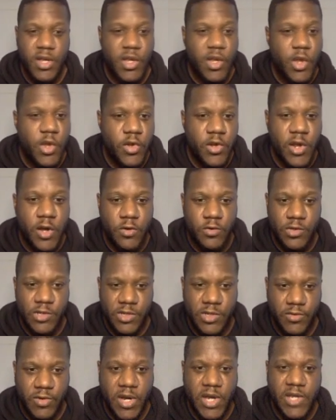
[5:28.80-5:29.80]
Who
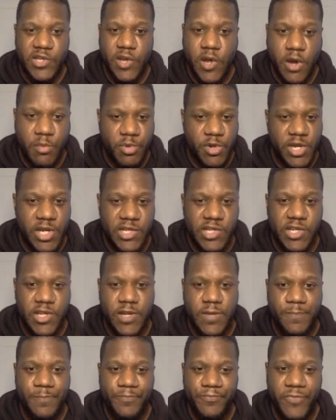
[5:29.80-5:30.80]
knows? All right, it's not a
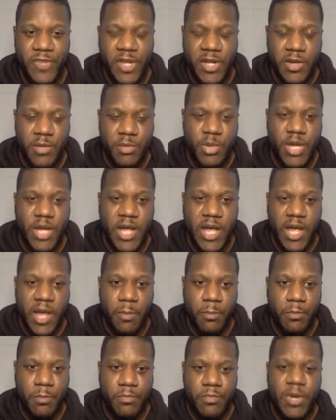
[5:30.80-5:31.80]
prediction, but
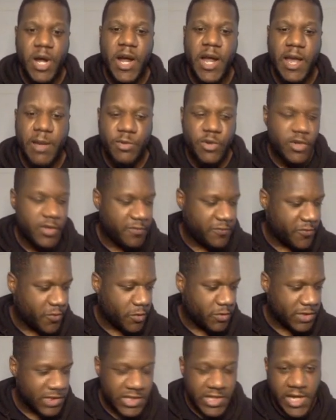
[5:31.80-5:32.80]
um, I am looking
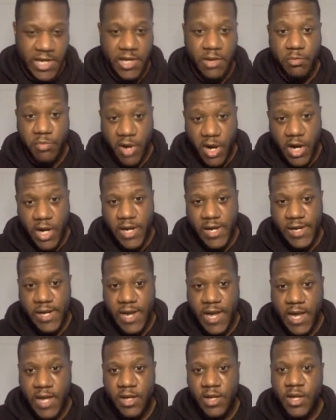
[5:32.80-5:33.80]
forward to taking part in
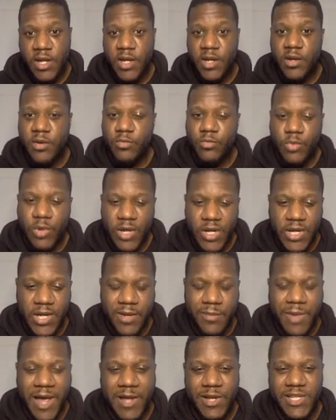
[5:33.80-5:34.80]
that. We're
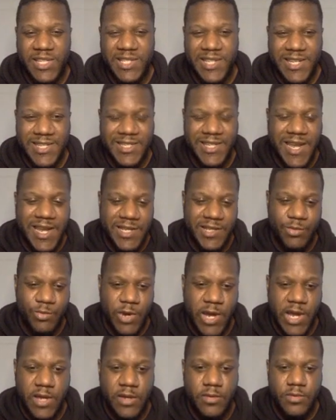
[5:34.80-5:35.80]
looking at about six days
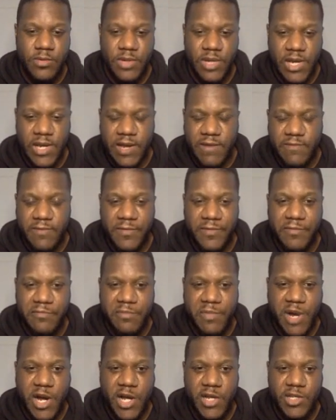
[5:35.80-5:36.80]
away, the eleventh
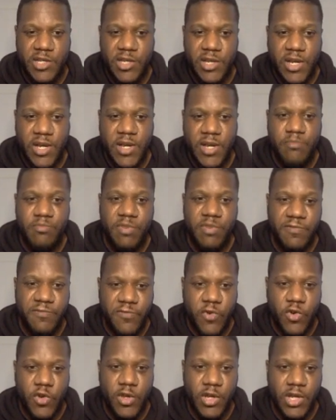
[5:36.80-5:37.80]
of March,
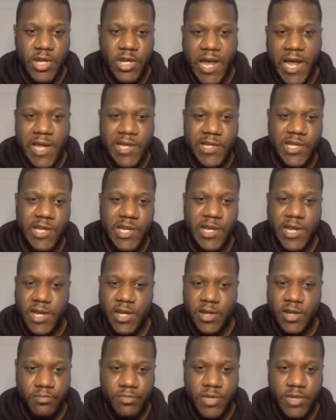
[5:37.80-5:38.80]
before you can
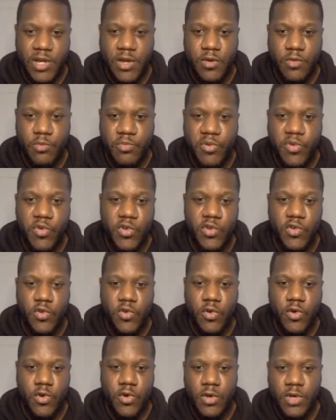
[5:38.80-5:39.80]
actually, you know, put
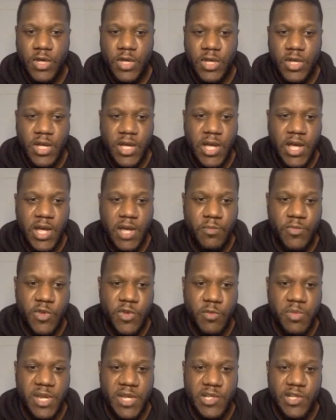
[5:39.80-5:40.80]
your um,
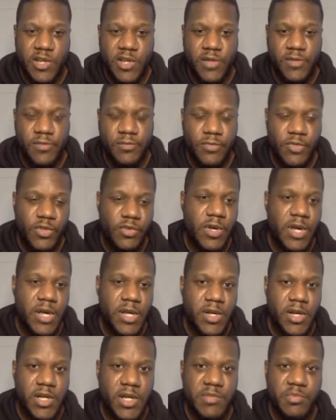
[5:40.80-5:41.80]
your bids on. All
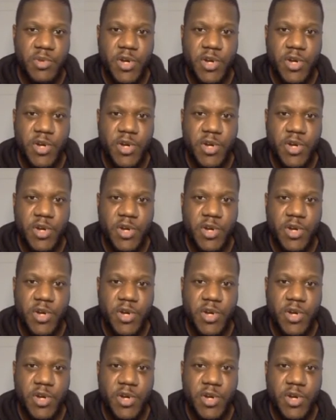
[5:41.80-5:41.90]
right, guys.